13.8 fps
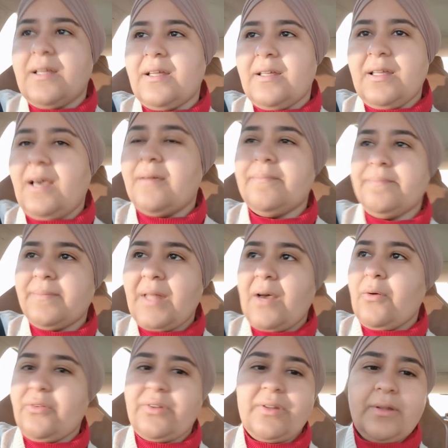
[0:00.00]
yeah, that
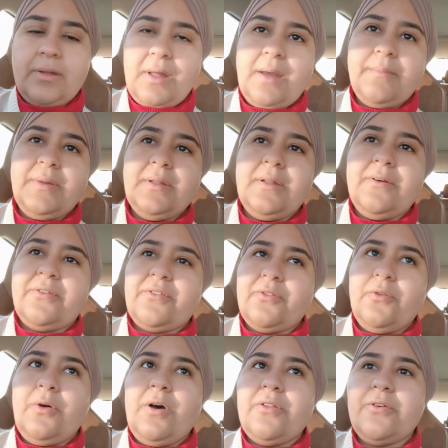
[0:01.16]
was I mean, there's
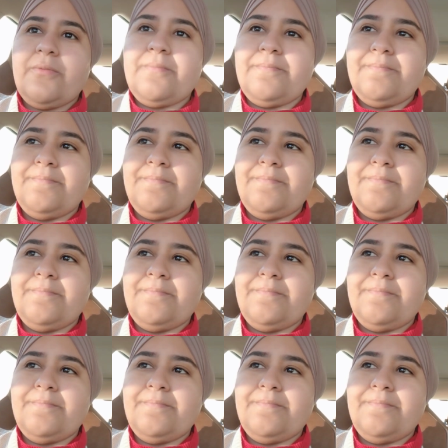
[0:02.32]
no other